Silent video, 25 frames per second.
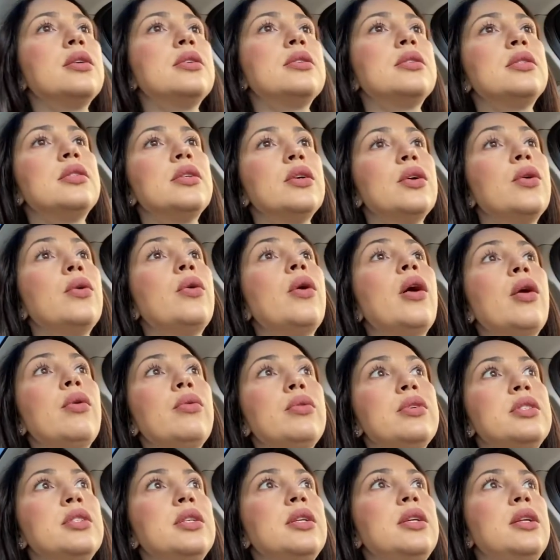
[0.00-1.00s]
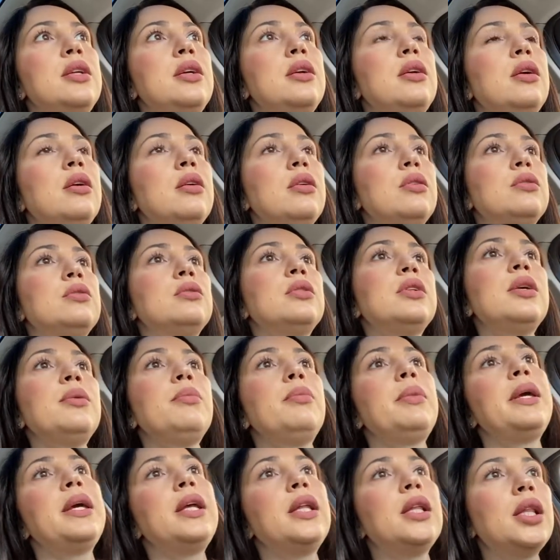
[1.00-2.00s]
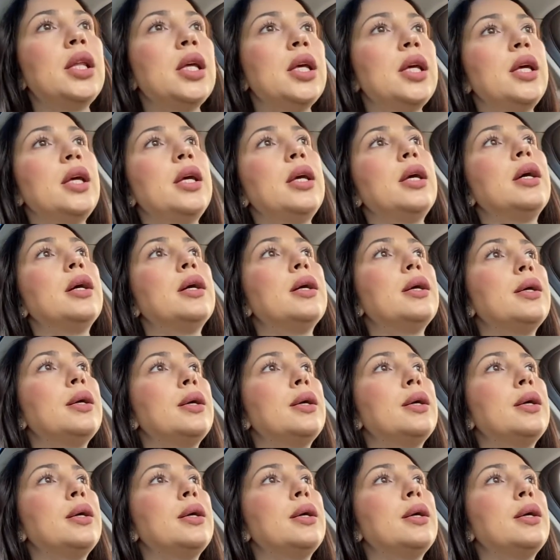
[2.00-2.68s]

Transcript: So I was eating only mainly